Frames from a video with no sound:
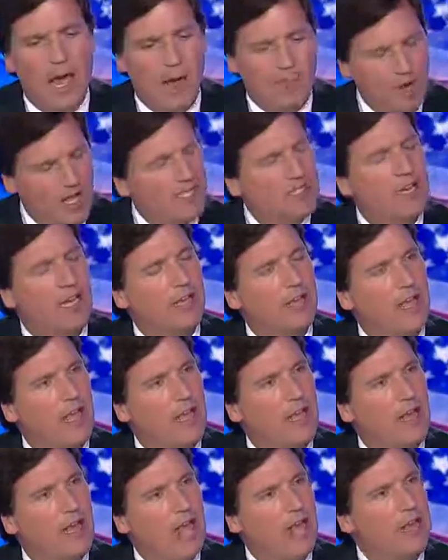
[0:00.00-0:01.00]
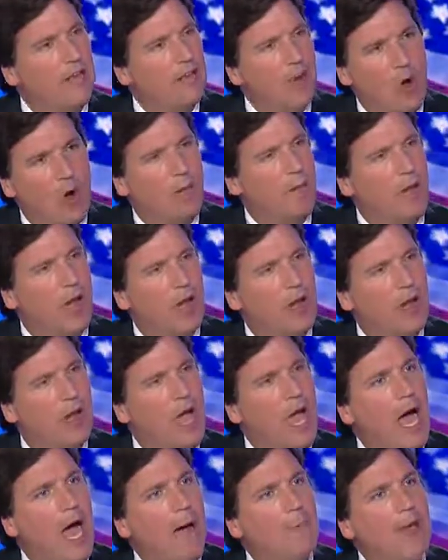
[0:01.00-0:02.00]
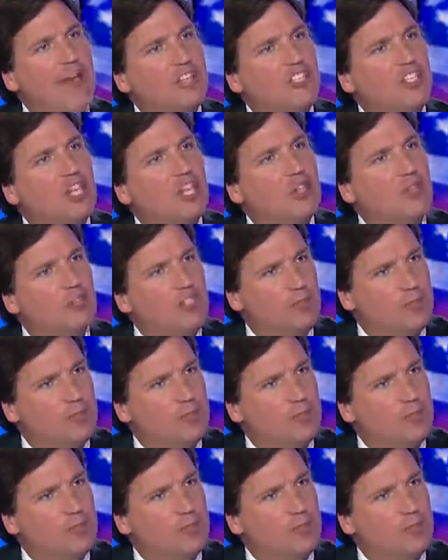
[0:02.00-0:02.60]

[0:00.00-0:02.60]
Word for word: I'm not I'm saying not that, and you know I'm not. Well, I'm you, asking you